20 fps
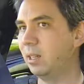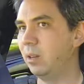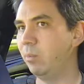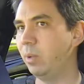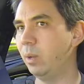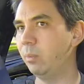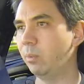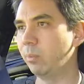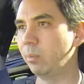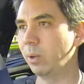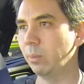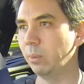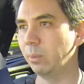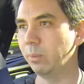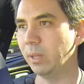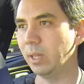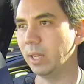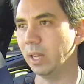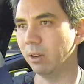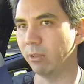People
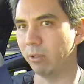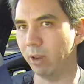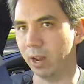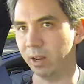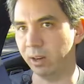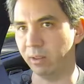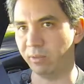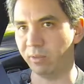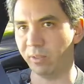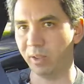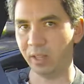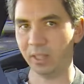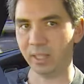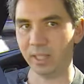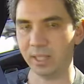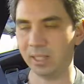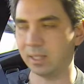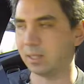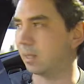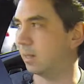probably get around it
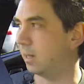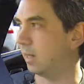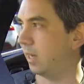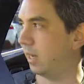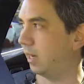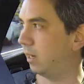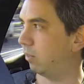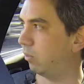fairly easily.